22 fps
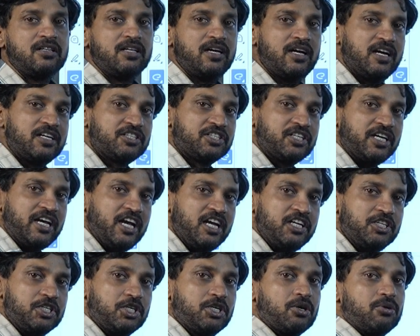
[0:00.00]
As the
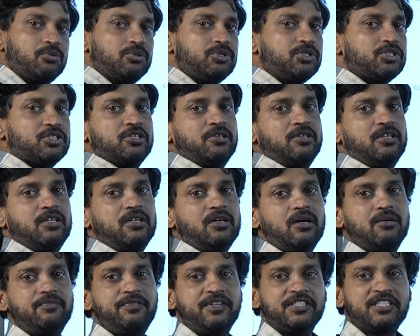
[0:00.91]
age grows,
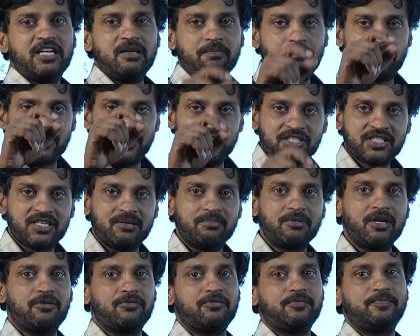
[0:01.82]
obviously price
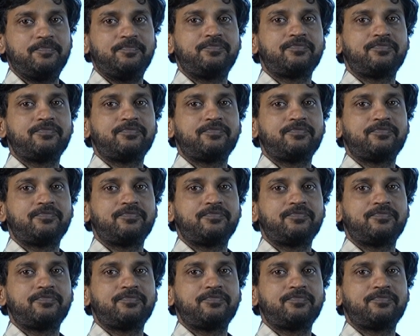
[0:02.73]
come down.